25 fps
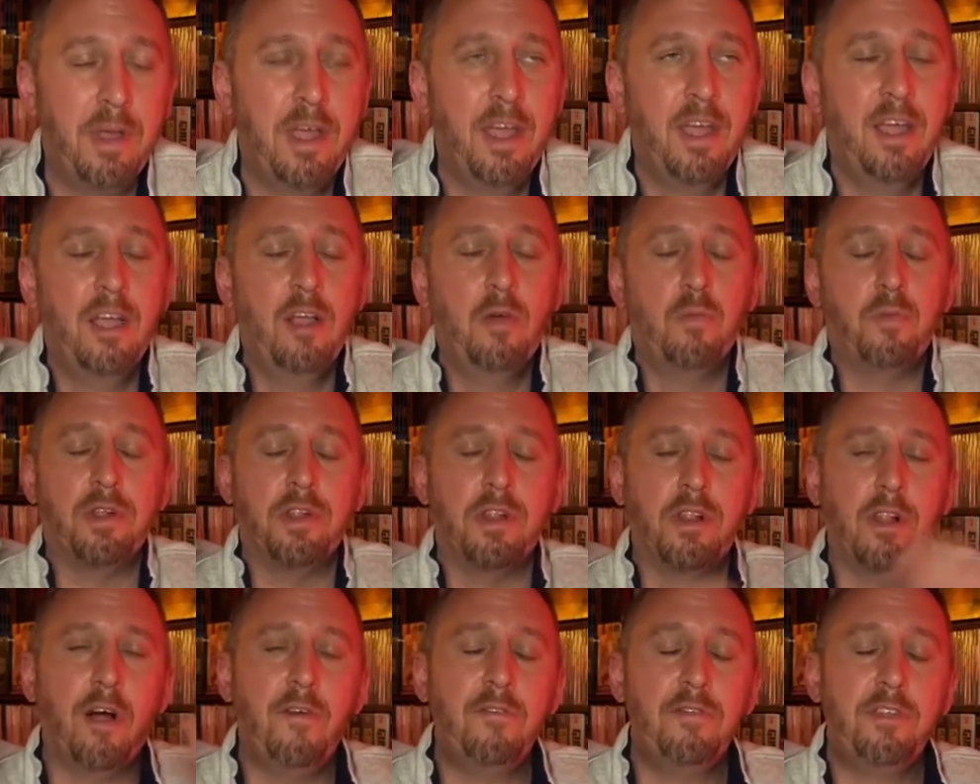Would love
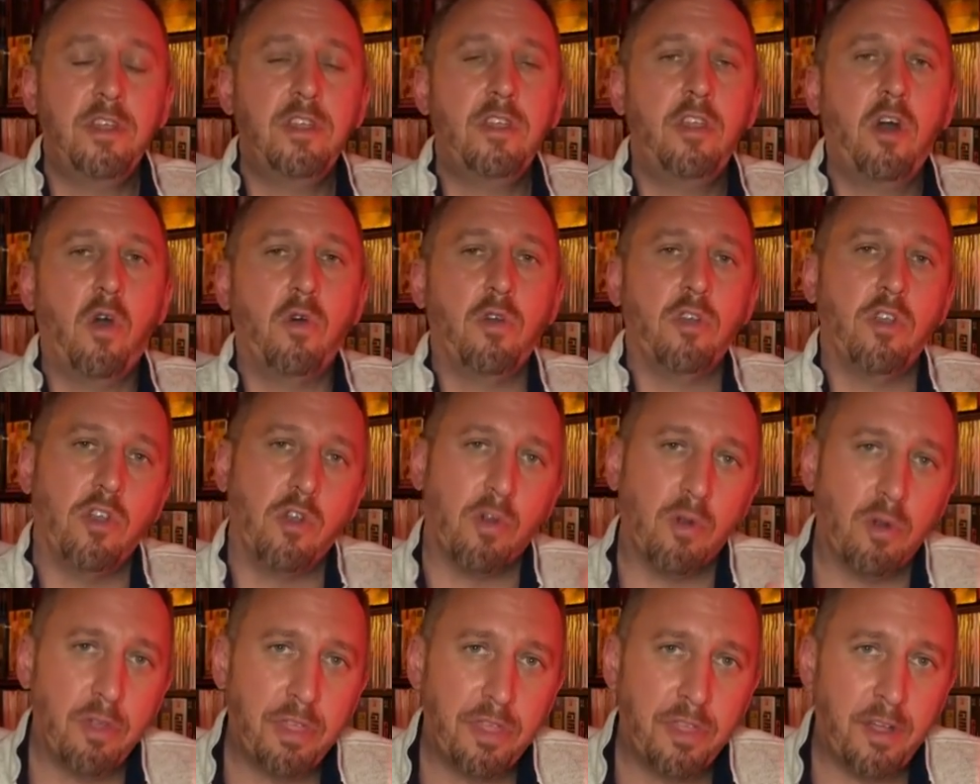to know your
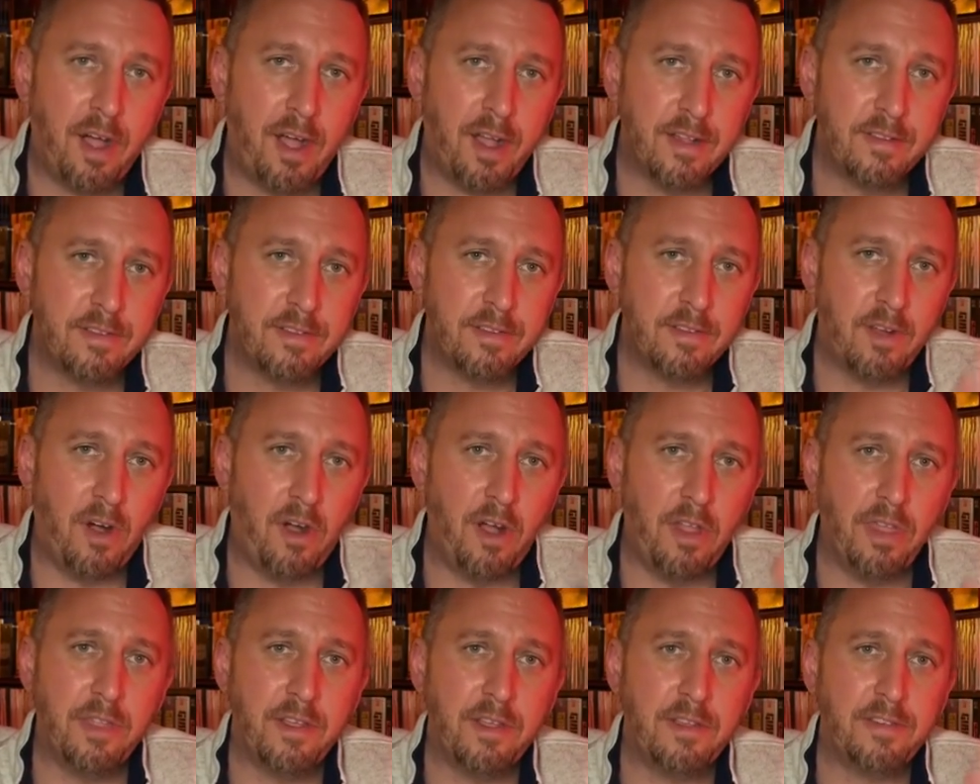thoughts on
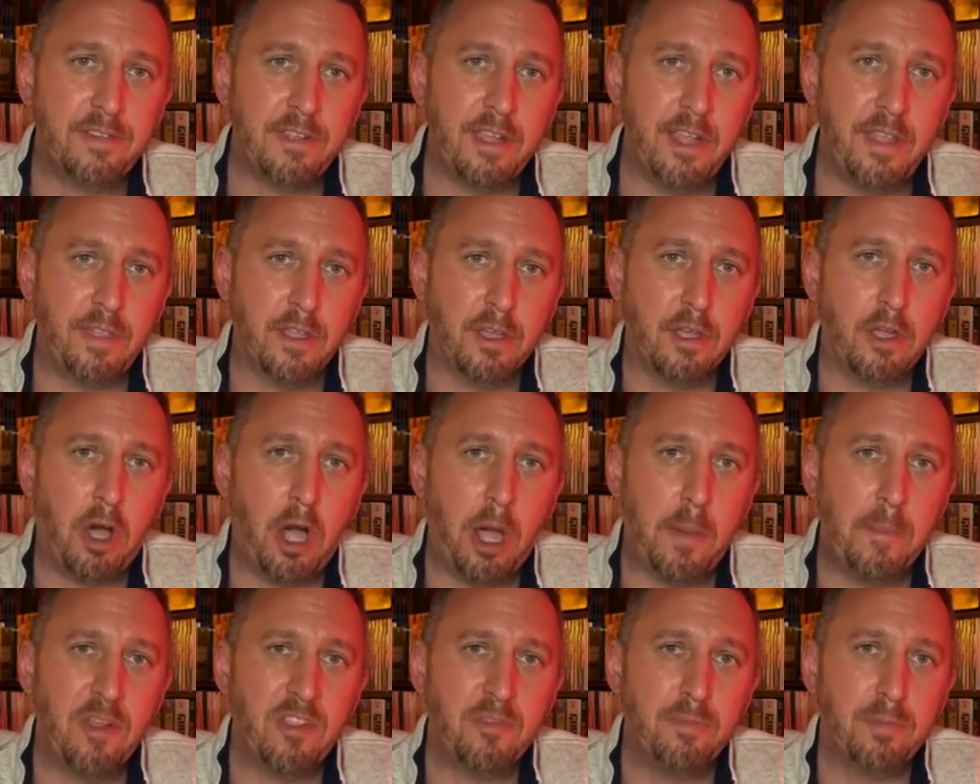this in the comments
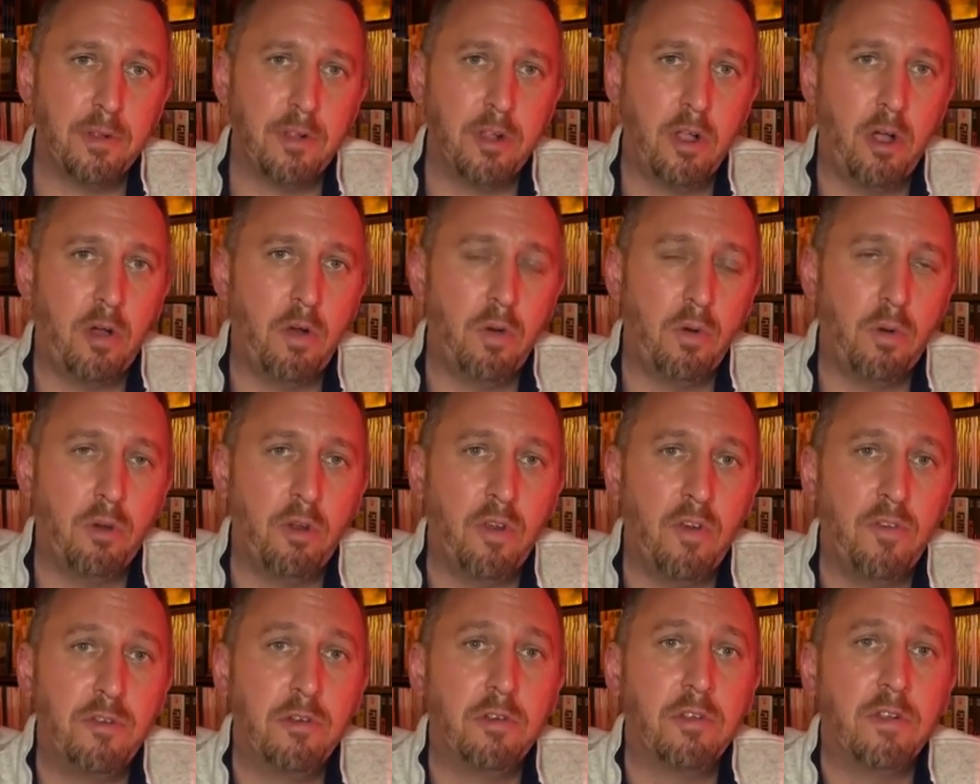below, or if you're
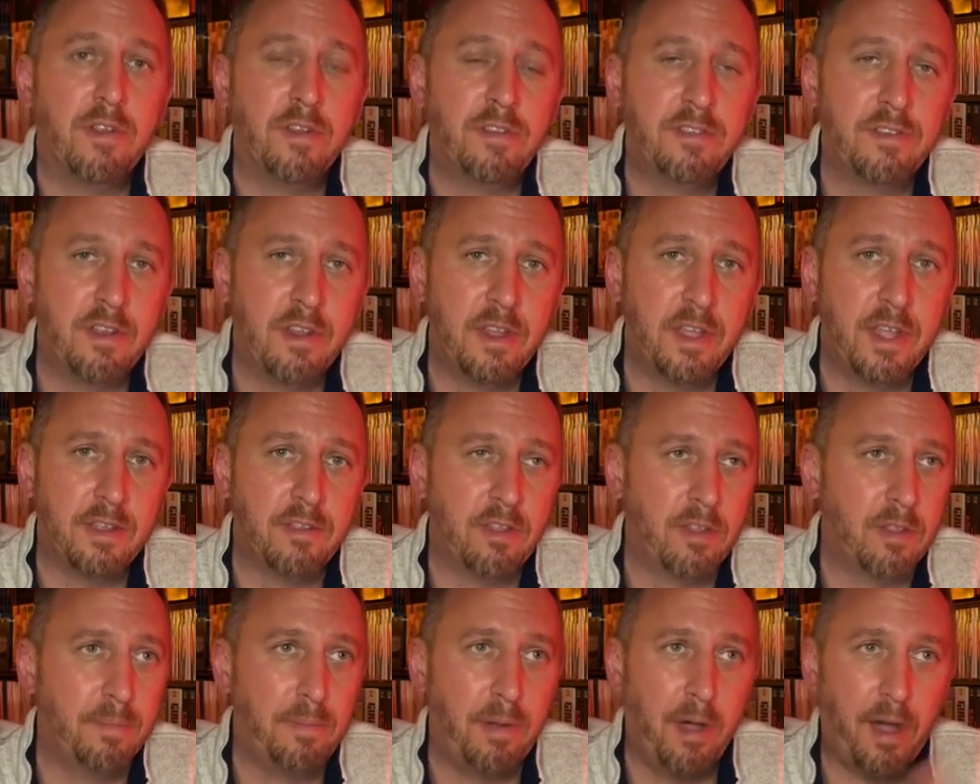listening to the
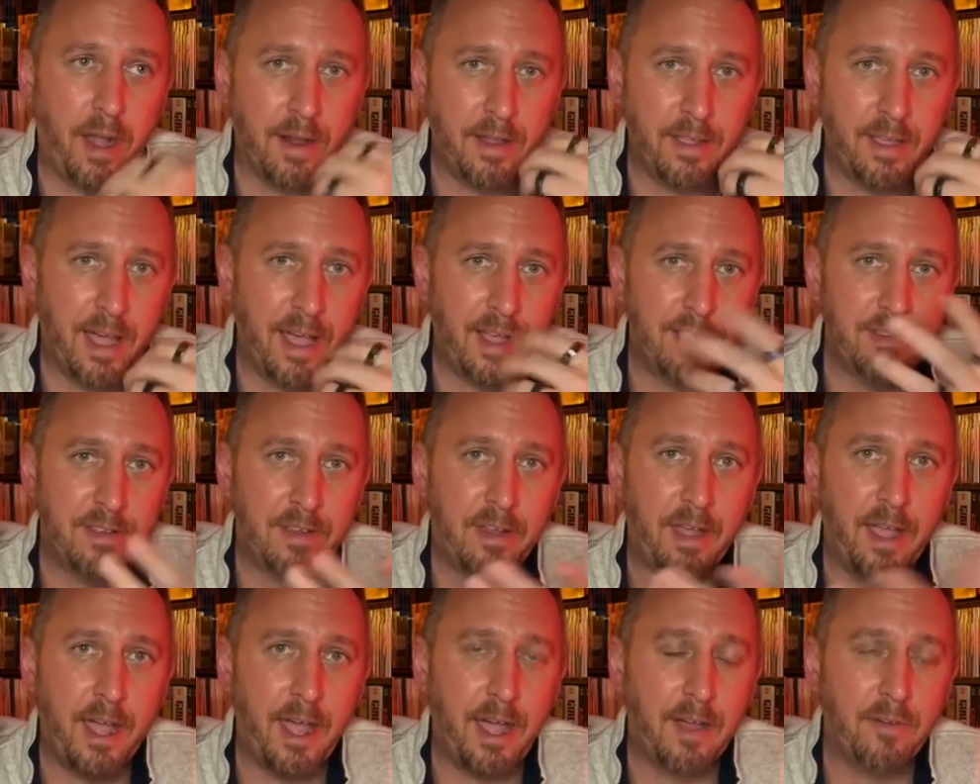podcast that I
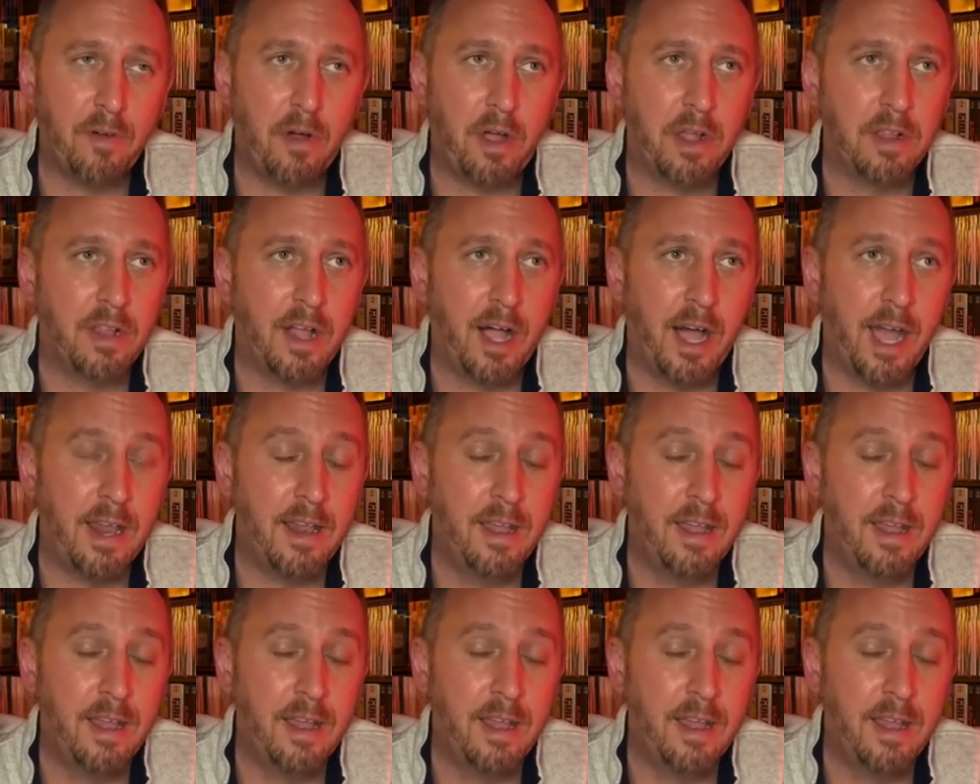have online.